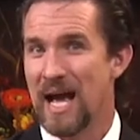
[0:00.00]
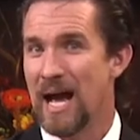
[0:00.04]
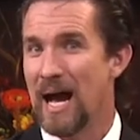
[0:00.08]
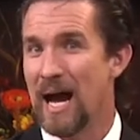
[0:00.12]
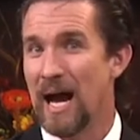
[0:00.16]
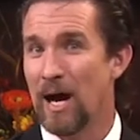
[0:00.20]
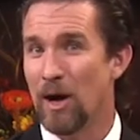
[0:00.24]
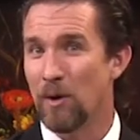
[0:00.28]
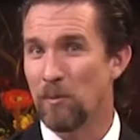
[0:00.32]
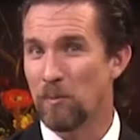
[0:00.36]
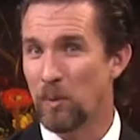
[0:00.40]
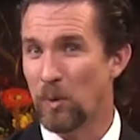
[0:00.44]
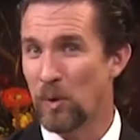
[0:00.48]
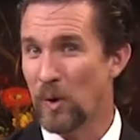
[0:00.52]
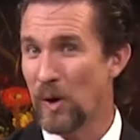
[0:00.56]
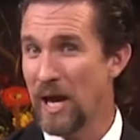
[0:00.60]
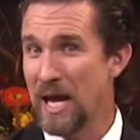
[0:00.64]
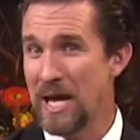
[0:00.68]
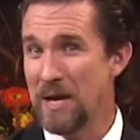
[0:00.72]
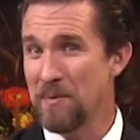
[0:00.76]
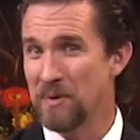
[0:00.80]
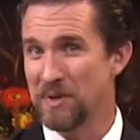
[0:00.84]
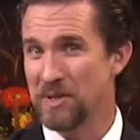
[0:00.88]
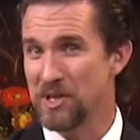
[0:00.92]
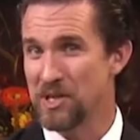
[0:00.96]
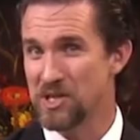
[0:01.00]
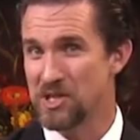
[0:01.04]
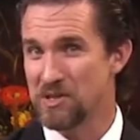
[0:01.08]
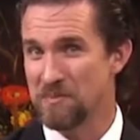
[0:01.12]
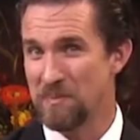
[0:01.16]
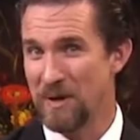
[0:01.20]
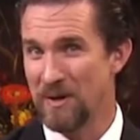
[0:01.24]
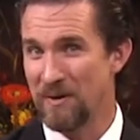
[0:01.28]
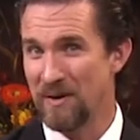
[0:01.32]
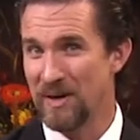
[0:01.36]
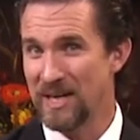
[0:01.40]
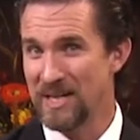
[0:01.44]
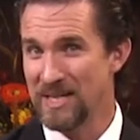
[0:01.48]
I'll pray with the
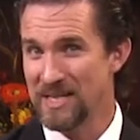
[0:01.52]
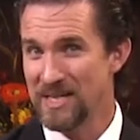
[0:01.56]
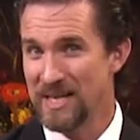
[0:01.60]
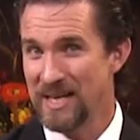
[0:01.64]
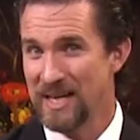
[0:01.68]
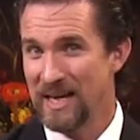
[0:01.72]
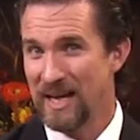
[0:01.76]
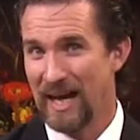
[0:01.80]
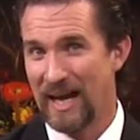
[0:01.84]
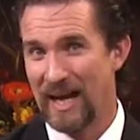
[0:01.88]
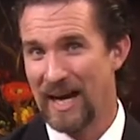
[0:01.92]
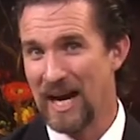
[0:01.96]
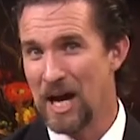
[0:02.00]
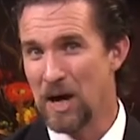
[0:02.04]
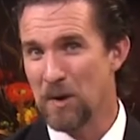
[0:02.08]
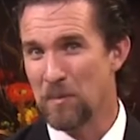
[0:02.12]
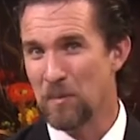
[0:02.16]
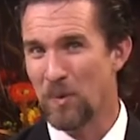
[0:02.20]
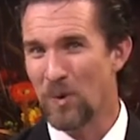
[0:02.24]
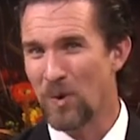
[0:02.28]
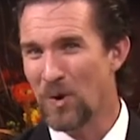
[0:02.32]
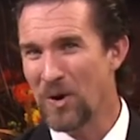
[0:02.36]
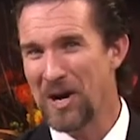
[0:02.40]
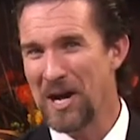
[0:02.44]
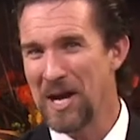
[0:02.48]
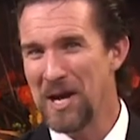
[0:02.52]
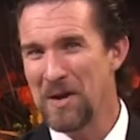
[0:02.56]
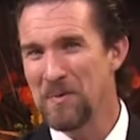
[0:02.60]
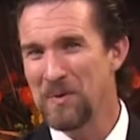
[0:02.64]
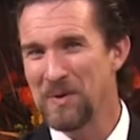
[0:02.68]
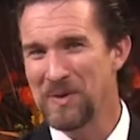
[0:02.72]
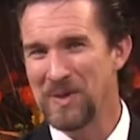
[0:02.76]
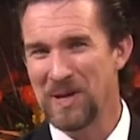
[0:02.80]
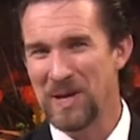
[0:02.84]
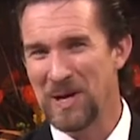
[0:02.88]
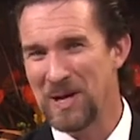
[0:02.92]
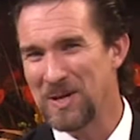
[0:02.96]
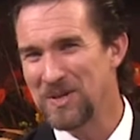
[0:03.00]
Spirit and I'll pray
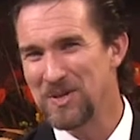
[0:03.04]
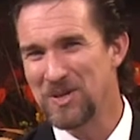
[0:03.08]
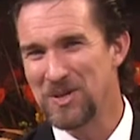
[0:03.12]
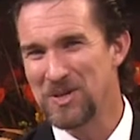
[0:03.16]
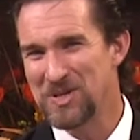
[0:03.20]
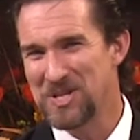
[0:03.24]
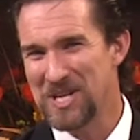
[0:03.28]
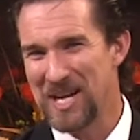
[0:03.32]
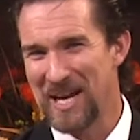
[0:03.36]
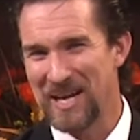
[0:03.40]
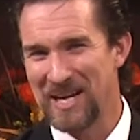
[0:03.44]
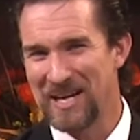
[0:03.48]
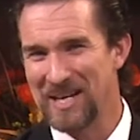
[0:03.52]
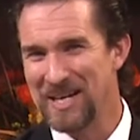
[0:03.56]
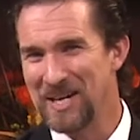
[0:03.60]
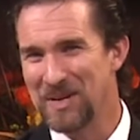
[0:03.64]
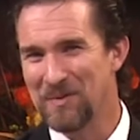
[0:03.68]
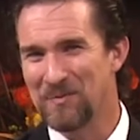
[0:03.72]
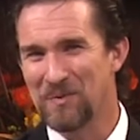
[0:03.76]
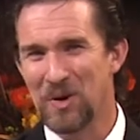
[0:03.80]
with the understanding.